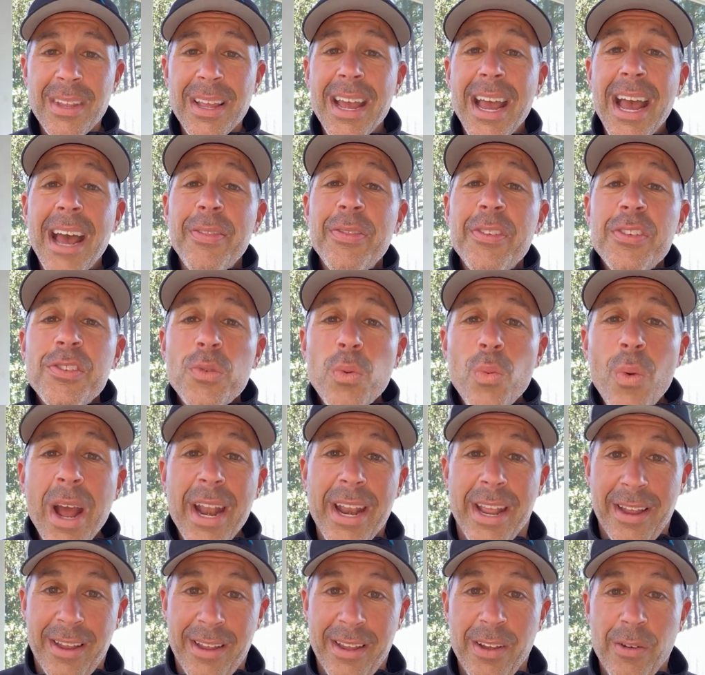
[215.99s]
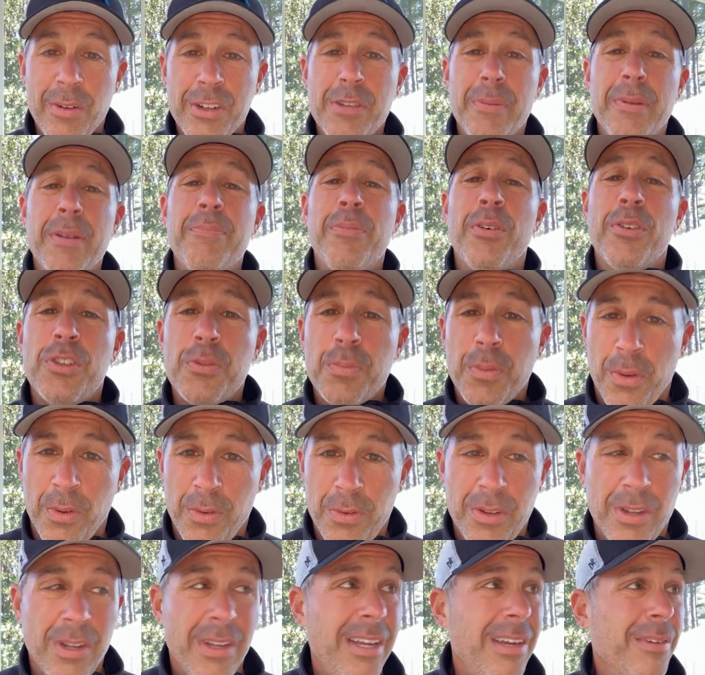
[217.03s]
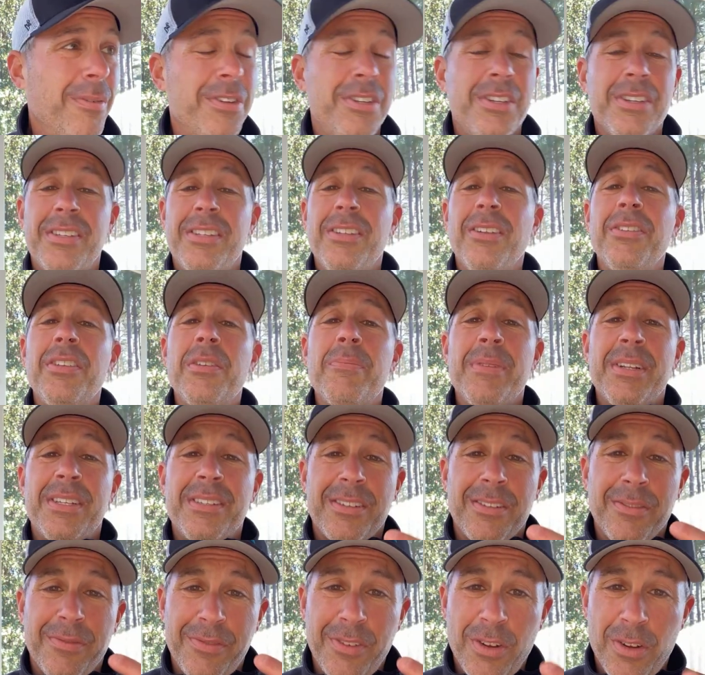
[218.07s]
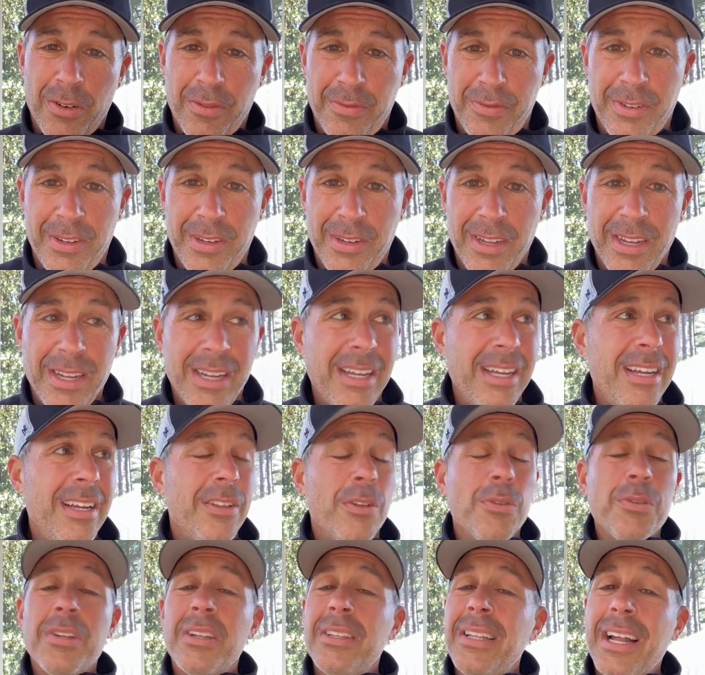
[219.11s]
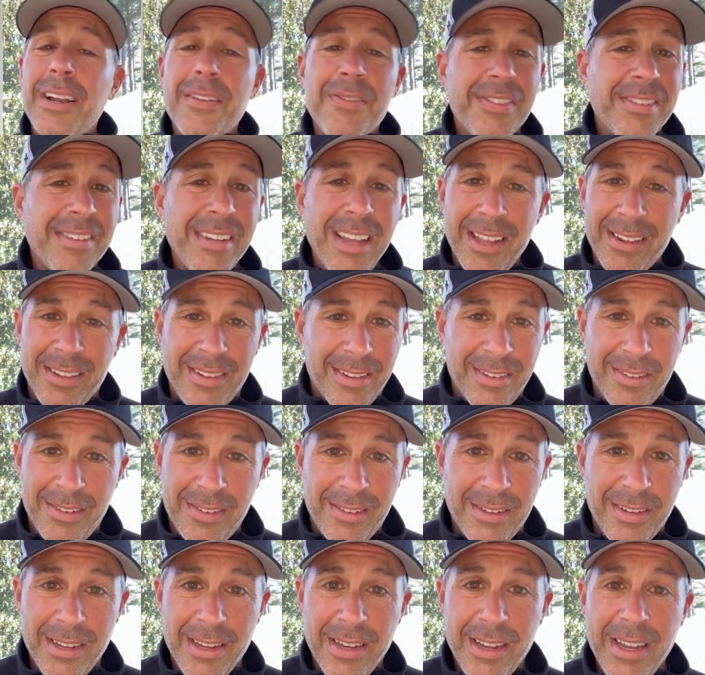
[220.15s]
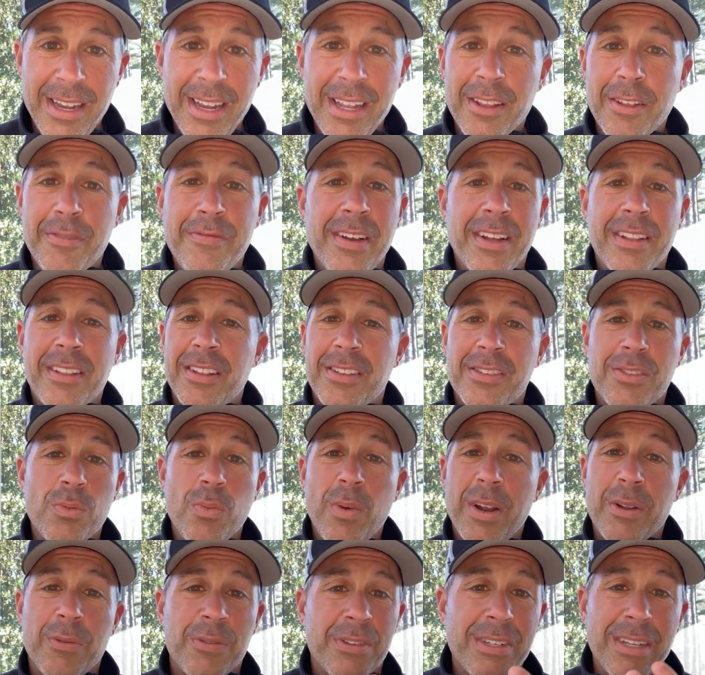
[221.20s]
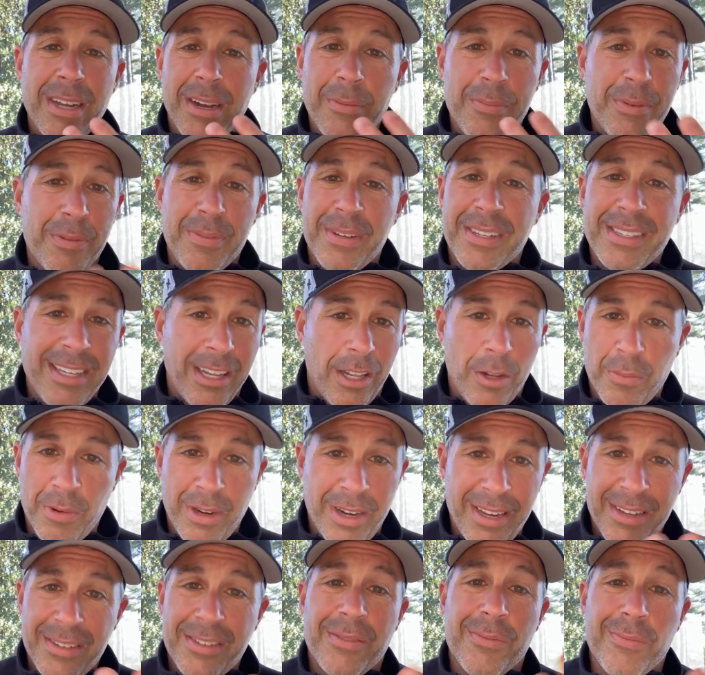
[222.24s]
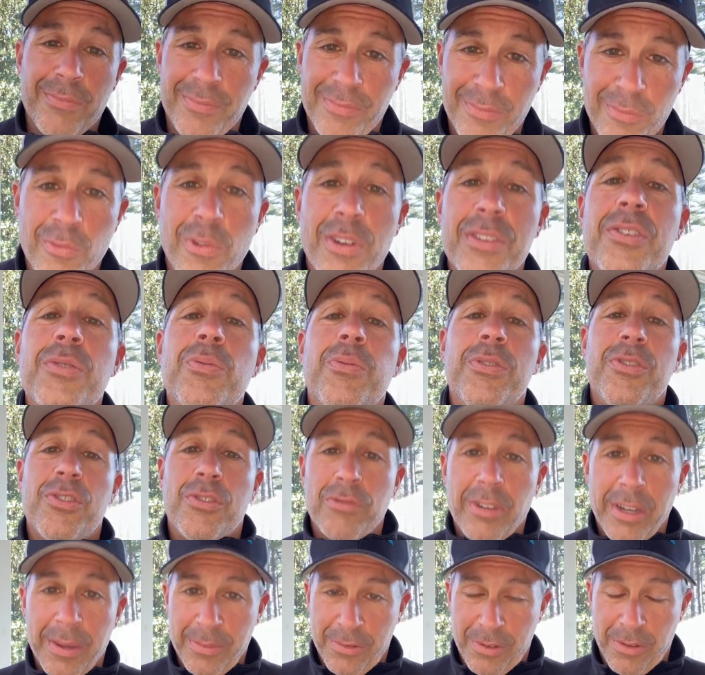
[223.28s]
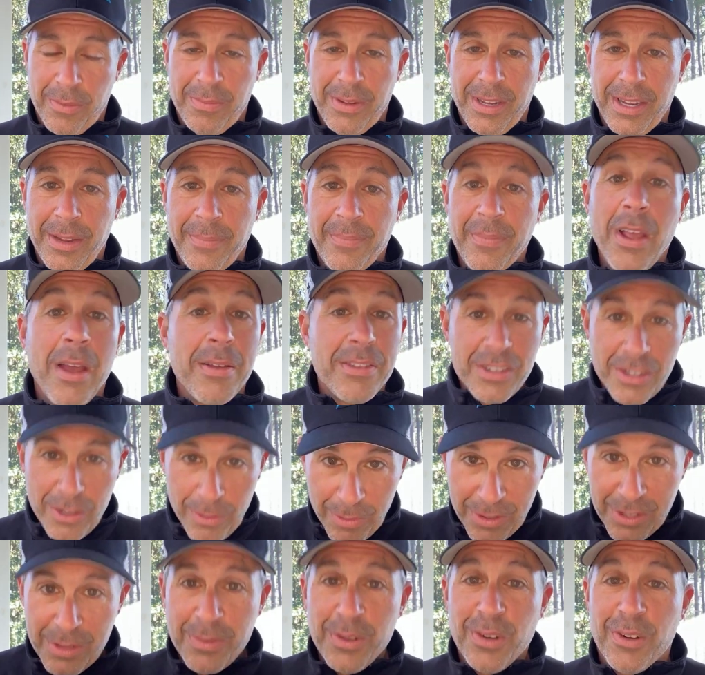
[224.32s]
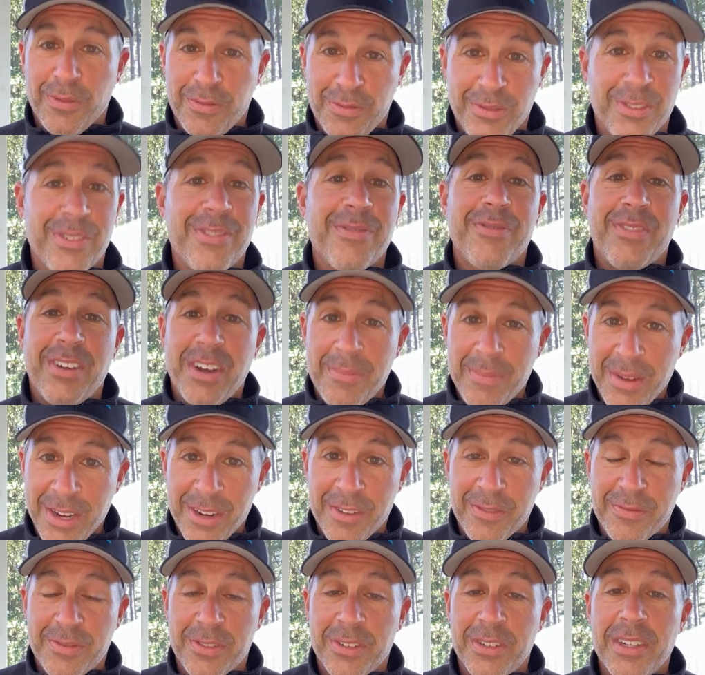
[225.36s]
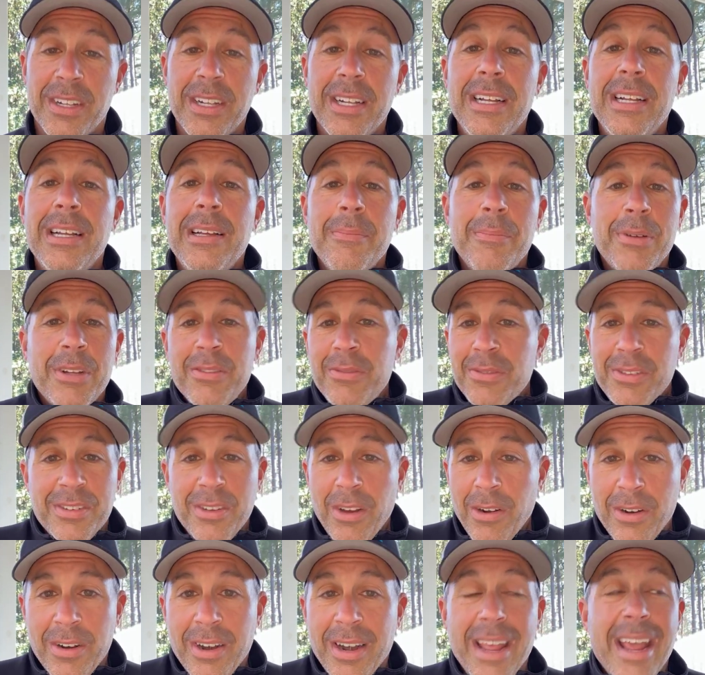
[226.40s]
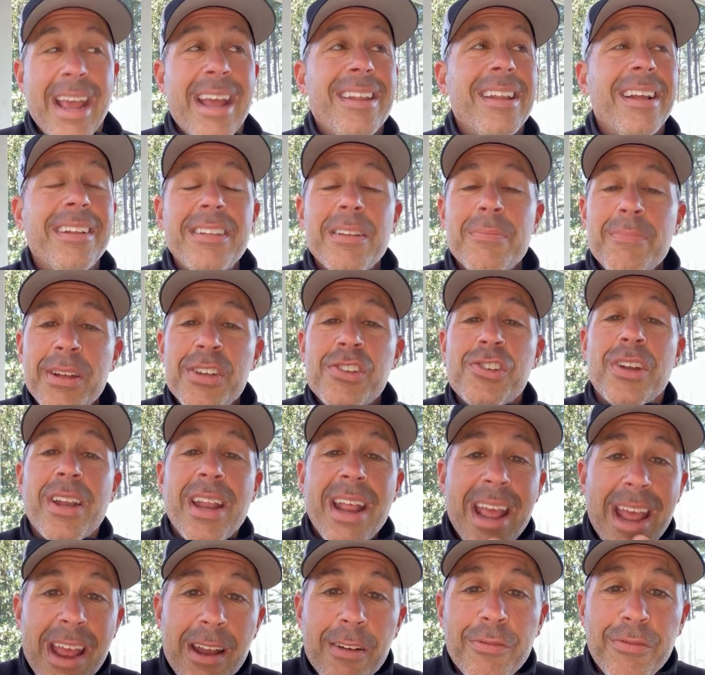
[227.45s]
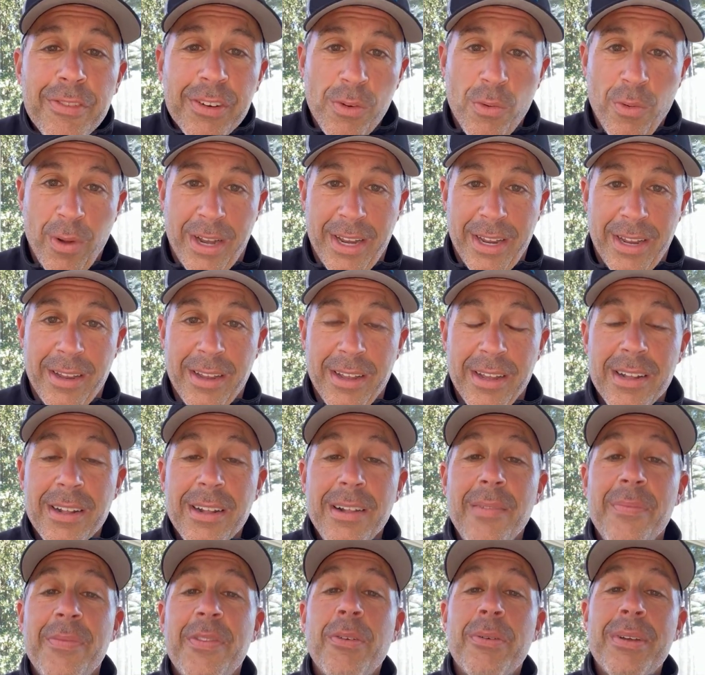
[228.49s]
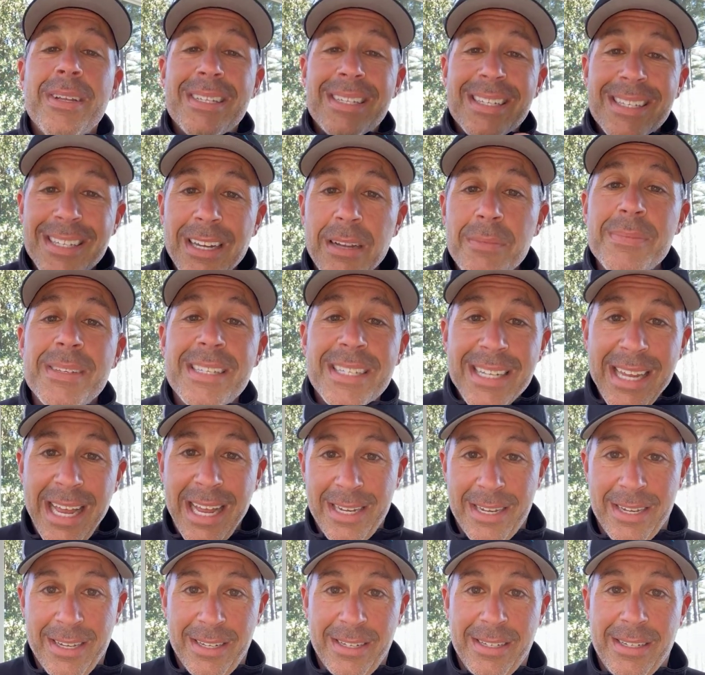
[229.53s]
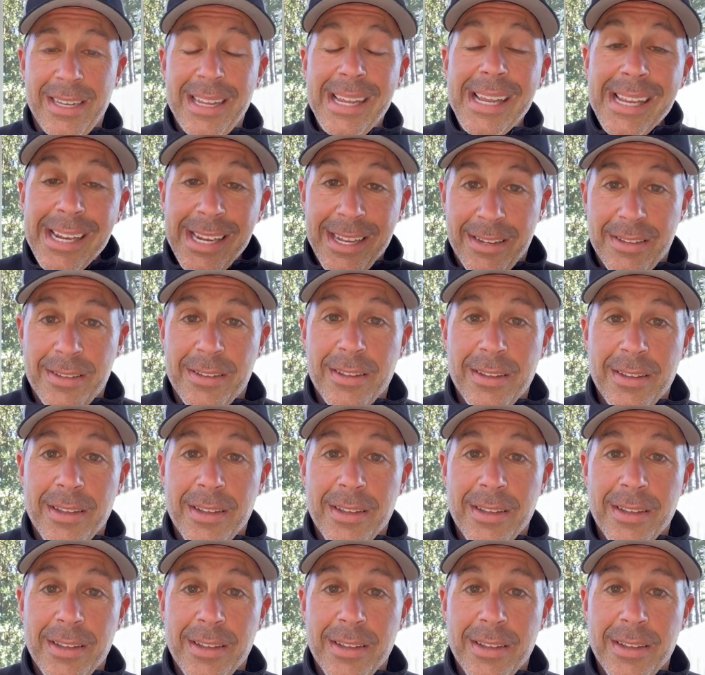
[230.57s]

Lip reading: At this wedding, which had been postponed, which is still in the midst of COVID, there was a lot of sadness in the fact that this wedding was not able to be celebrated as it once was dreamed to be. It still was beautiful, very meaningful, but it was hard. And not to mention, at every wedding, there is some sadness in it,